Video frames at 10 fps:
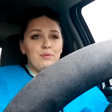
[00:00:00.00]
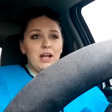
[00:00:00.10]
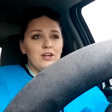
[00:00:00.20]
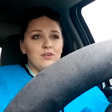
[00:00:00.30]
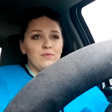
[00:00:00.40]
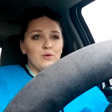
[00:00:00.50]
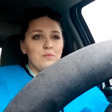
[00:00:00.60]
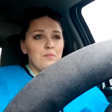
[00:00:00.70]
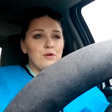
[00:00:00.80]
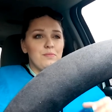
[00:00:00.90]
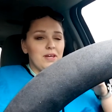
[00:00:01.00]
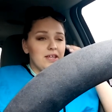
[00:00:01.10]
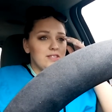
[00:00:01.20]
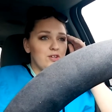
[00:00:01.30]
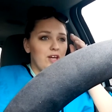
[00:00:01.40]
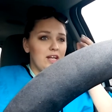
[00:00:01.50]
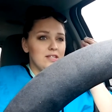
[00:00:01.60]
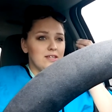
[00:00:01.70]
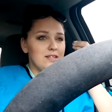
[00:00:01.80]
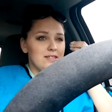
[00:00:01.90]
But I don't even remember, because you get
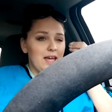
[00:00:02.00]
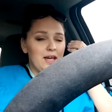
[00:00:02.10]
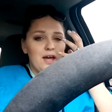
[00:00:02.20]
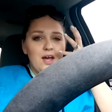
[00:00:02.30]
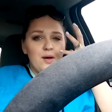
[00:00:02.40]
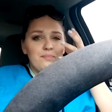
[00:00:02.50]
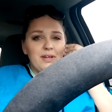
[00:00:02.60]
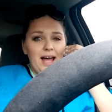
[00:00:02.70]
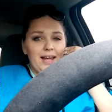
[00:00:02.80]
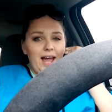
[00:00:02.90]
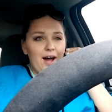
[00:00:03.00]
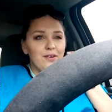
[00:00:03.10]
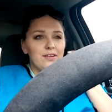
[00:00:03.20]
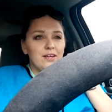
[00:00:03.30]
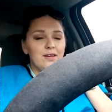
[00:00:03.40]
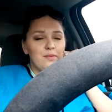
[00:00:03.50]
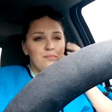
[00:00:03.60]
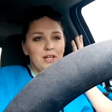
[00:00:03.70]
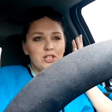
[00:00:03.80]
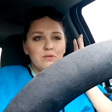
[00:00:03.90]
into this like blackout
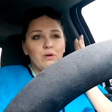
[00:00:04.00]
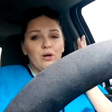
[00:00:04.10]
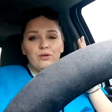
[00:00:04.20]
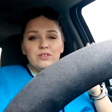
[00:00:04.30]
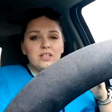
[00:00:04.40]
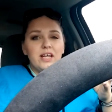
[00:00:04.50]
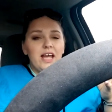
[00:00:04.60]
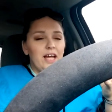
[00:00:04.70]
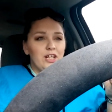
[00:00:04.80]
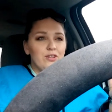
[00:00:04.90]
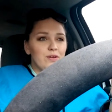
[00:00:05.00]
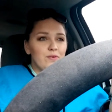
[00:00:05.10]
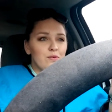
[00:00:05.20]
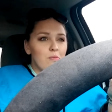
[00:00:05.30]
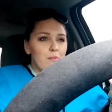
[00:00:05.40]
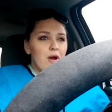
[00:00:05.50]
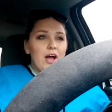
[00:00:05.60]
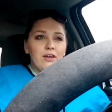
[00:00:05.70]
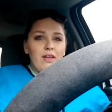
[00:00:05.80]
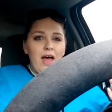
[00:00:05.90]
binge mode and you don't even remember
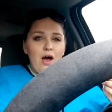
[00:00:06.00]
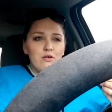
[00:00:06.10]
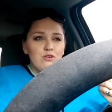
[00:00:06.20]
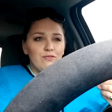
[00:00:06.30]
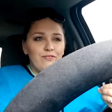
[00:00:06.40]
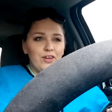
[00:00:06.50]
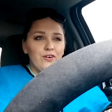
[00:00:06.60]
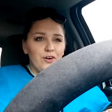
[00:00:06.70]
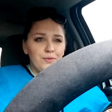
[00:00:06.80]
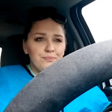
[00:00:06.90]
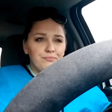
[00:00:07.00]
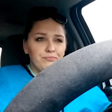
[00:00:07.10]
how you feel